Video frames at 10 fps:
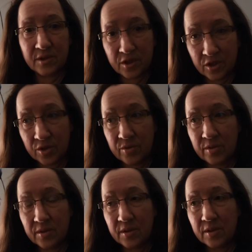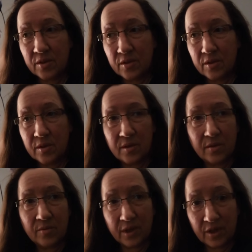do
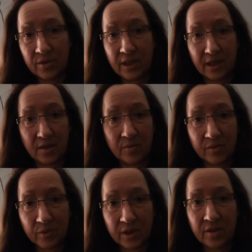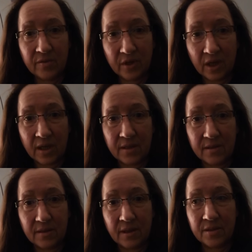what you can with what you've got
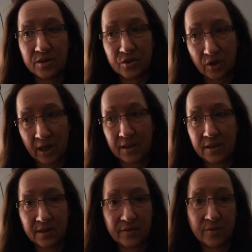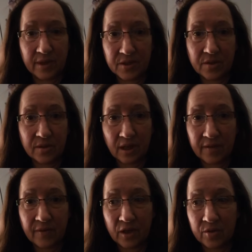and try to live the rest of your
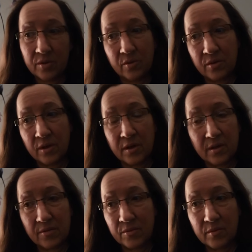life out or